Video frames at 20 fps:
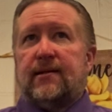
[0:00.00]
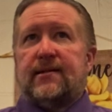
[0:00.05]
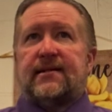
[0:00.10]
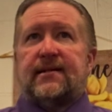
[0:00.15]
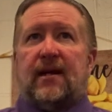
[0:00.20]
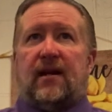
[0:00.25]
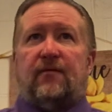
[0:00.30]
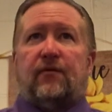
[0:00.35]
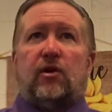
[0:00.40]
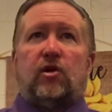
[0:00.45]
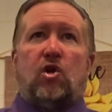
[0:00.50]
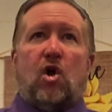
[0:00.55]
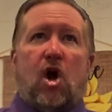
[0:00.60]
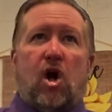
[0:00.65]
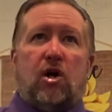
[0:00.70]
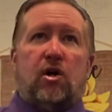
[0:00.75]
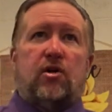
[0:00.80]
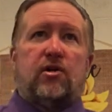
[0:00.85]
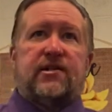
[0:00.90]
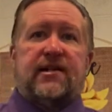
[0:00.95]
instead of a
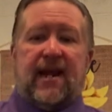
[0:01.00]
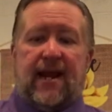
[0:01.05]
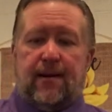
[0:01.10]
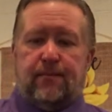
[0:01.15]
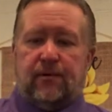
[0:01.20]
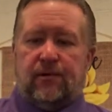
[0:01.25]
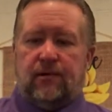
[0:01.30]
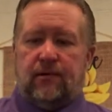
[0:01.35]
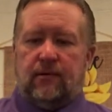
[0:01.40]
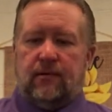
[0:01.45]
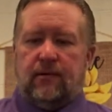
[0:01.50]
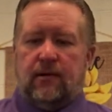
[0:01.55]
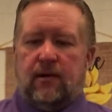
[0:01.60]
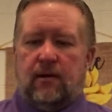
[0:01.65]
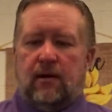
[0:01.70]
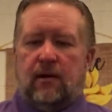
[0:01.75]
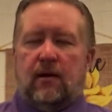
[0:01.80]
longer table,